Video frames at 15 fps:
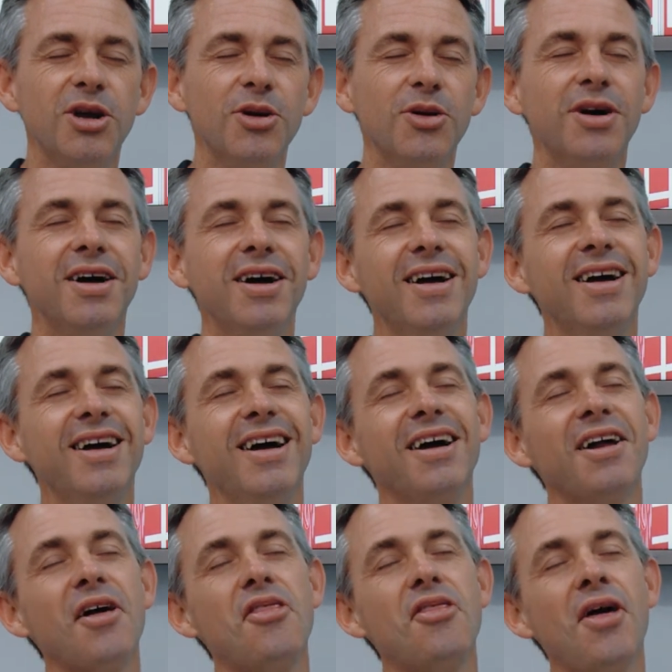
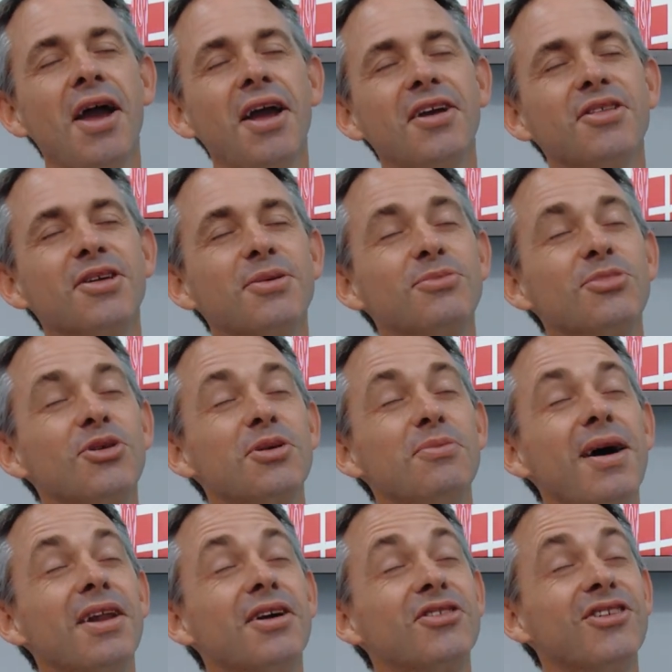And I thank you that it brought
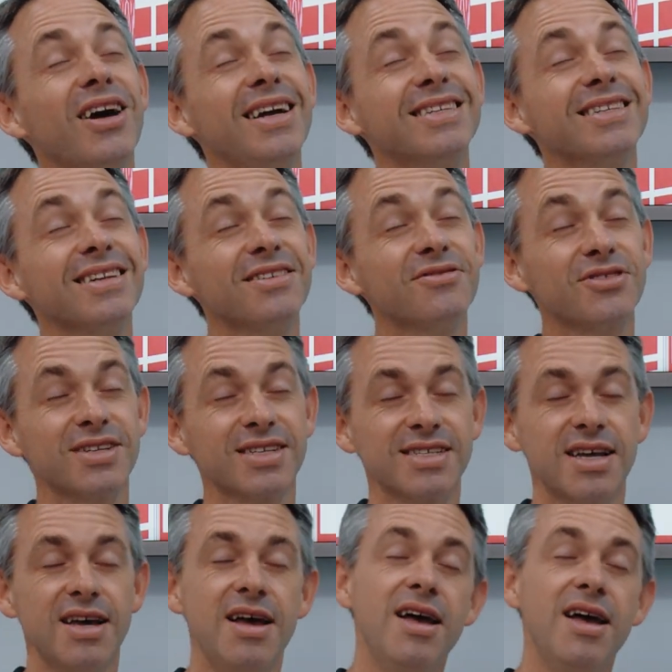about a great deliverance.